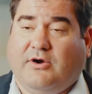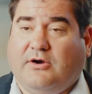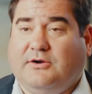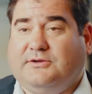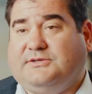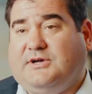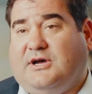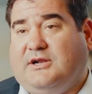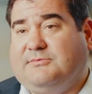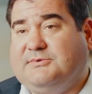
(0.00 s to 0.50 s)
our
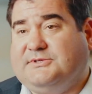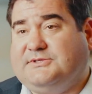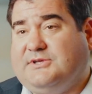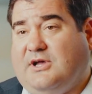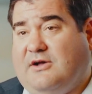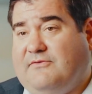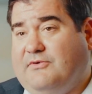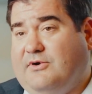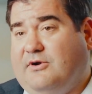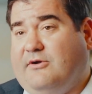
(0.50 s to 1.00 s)
autonomous
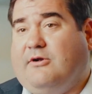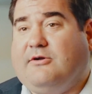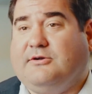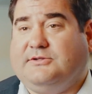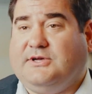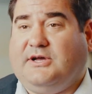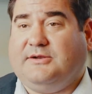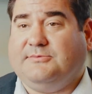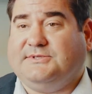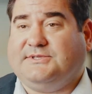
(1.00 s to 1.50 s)
software and our
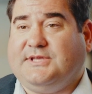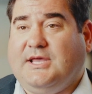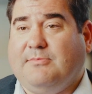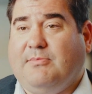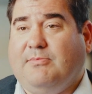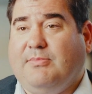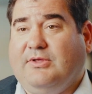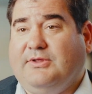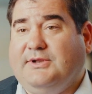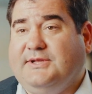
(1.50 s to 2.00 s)
autonomous
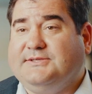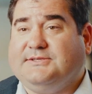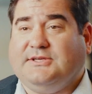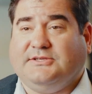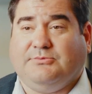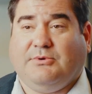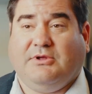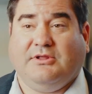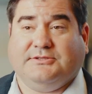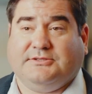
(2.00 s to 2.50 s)
capabilities,
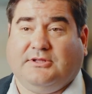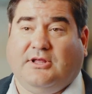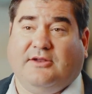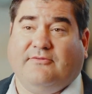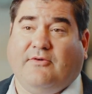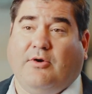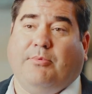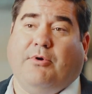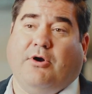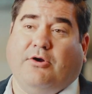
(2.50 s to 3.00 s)
as well as a lot
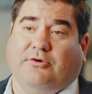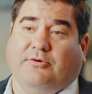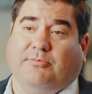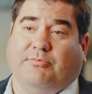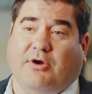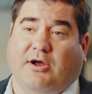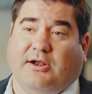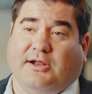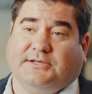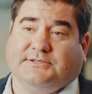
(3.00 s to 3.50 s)
of our partner
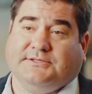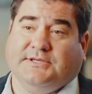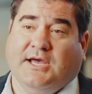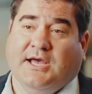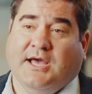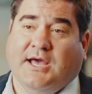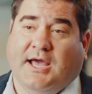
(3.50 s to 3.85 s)
products.